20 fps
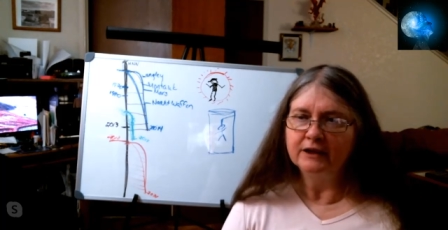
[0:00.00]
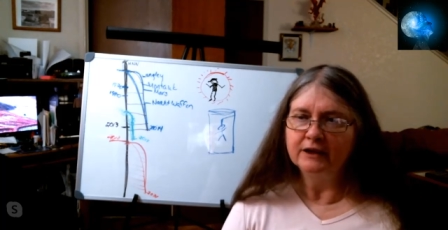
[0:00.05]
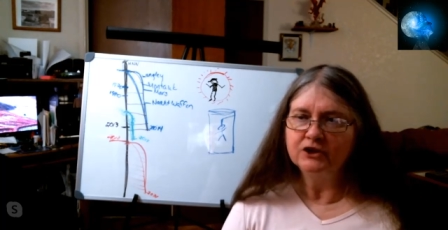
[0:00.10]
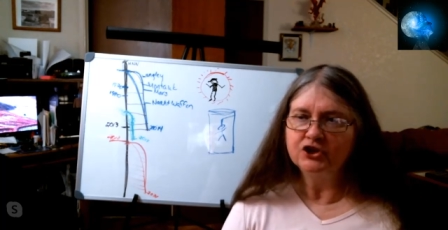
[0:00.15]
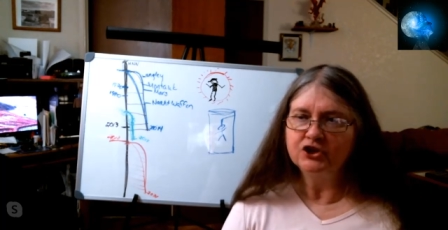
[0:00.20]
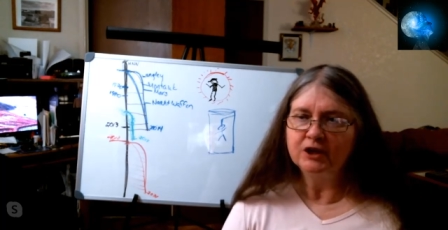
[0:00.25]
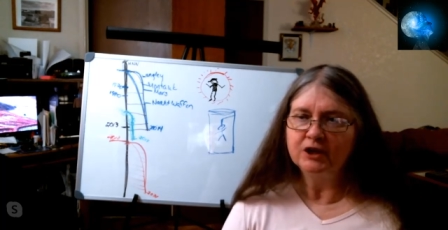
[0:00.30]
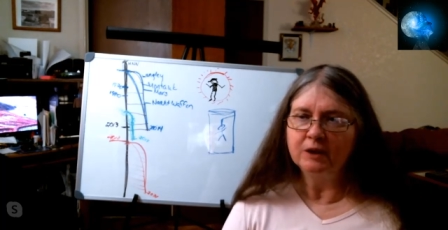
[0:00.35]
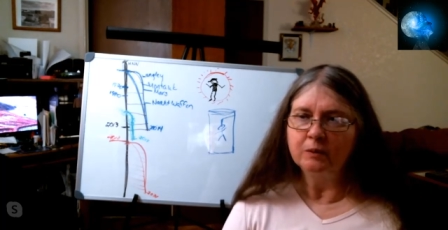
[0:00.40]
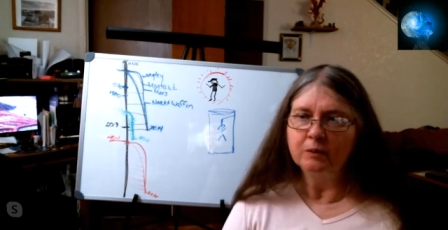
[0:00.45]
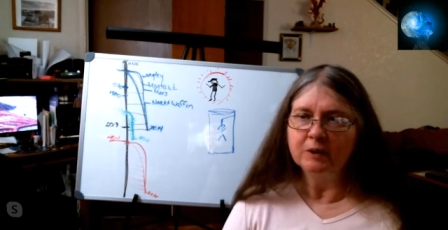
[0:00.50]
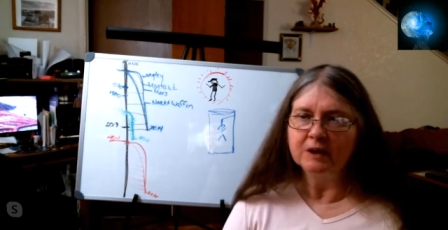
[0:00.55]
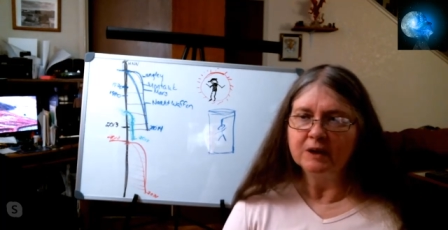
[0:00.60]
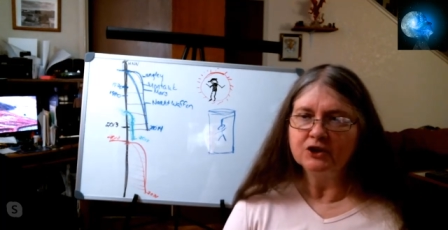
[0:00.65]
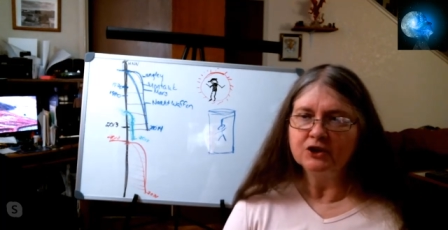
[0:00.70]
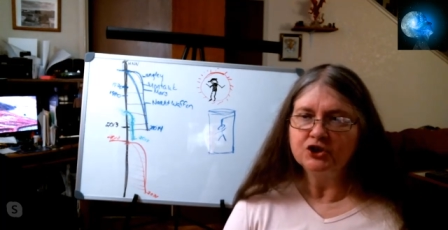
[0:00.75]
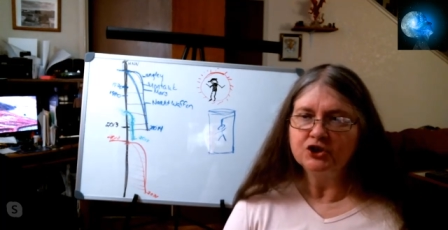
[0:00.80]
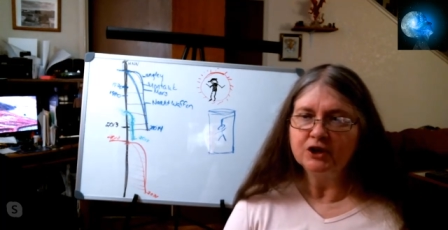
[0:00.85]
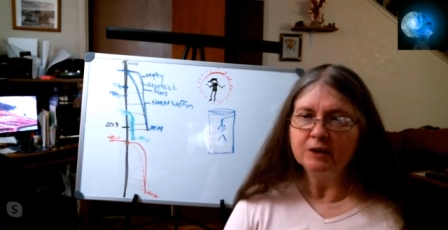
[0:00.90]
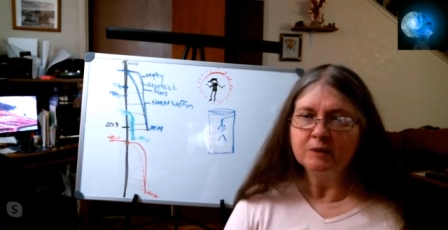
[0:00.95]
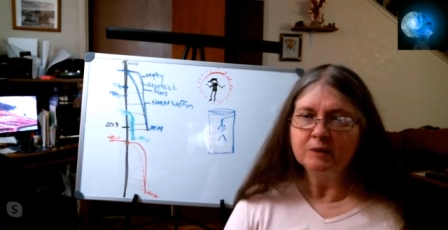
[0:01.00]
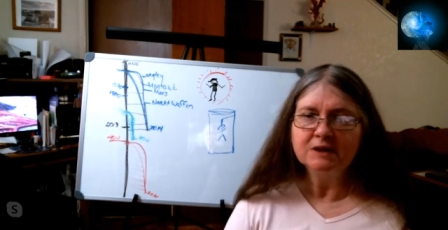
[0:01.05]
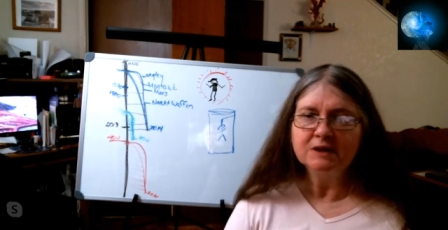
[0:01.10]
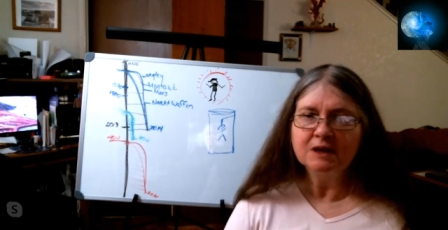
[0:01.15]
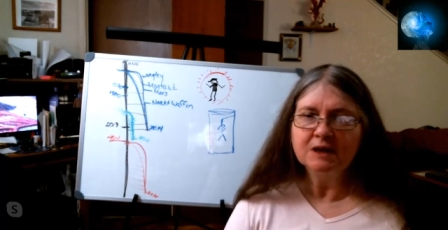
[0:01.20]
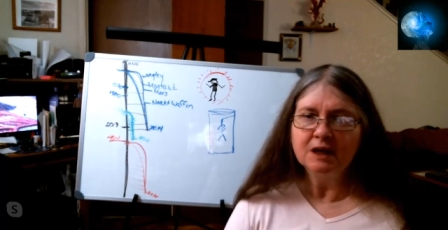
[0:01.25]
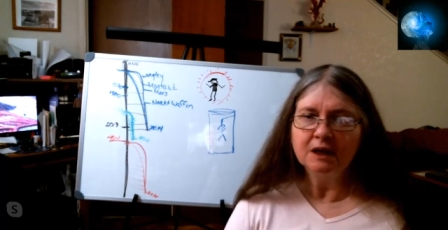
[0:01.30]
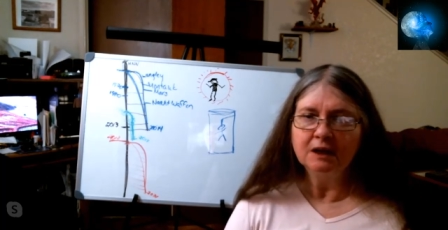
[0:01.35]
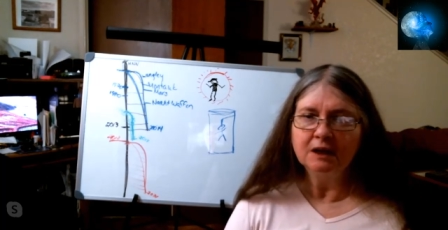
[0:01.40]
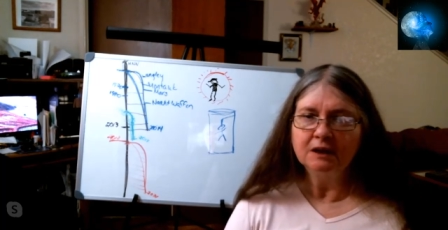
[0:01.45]
And she
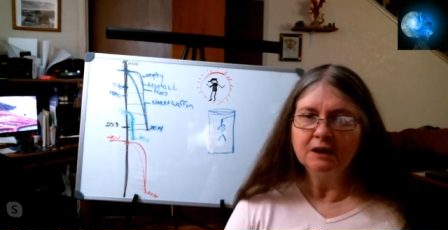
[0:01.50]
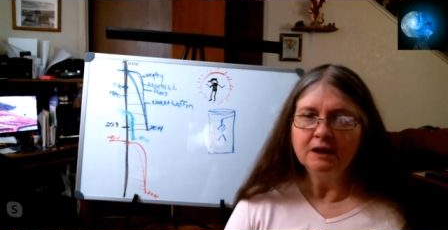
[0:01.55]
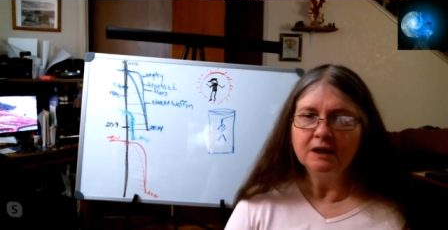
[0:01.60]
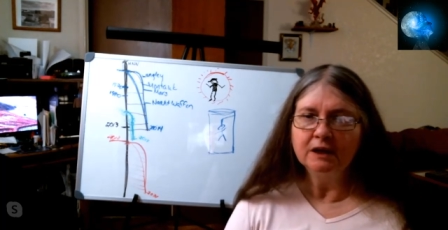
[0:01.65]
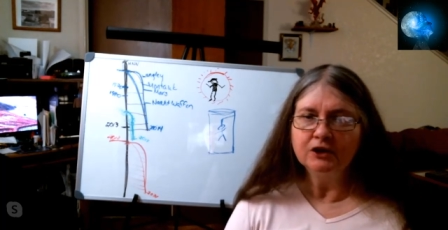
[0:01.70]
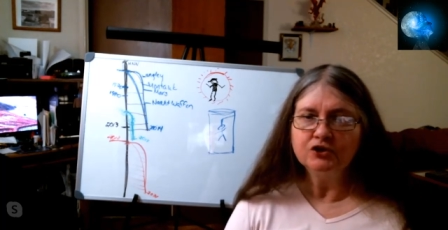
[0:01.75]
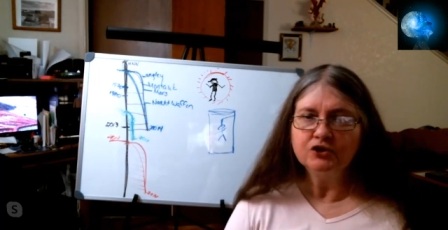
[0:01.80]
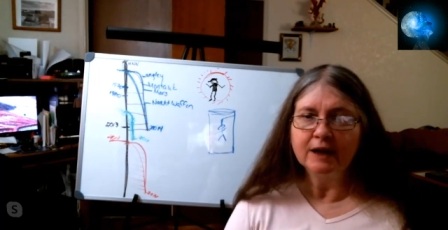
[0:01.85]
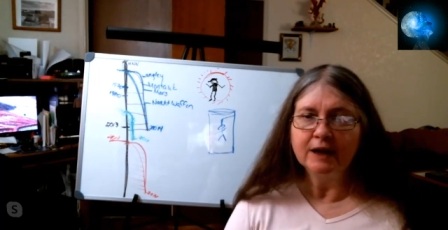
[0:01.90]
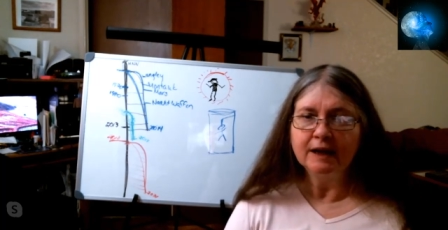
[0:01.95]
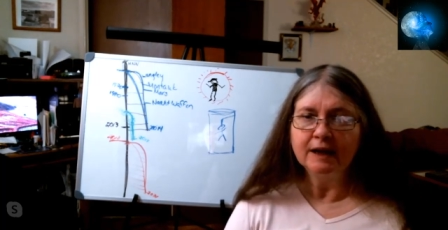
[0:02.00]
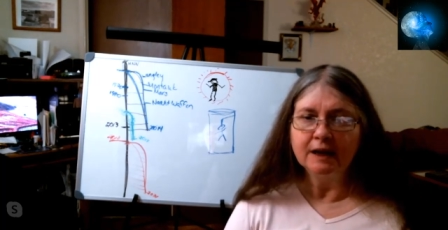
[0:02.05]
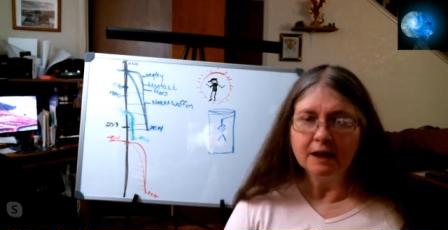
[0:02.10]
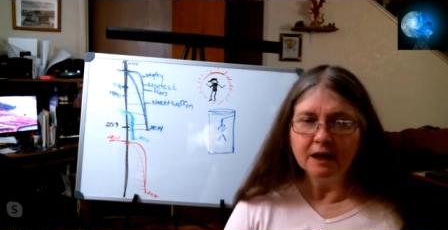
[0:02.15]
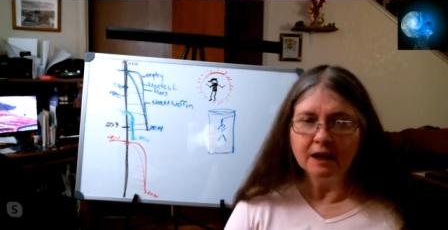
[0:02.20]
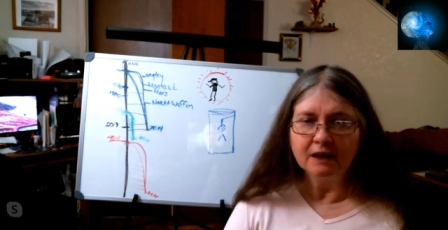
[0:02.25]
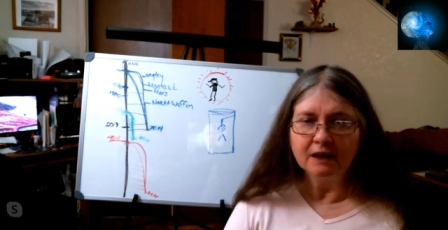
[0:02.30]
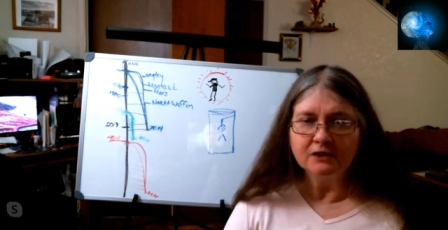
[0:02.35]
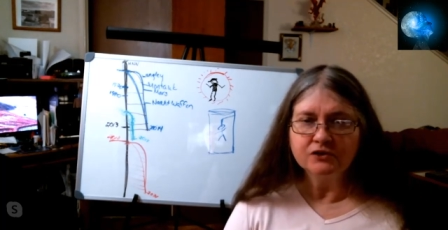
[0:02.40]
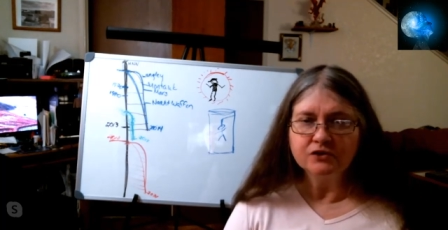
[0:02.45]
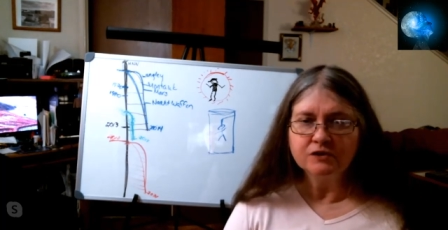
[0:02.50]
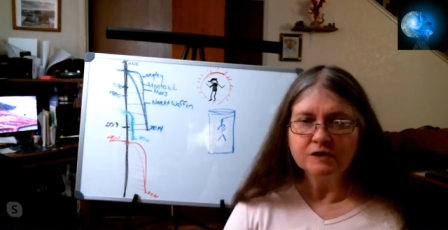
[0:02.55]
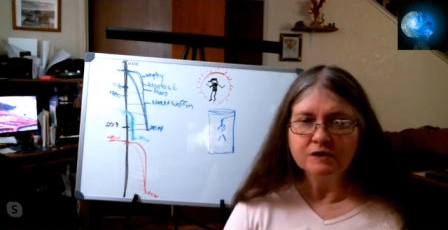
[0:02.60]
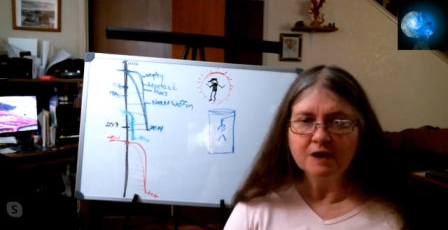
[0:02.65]
was killed in a training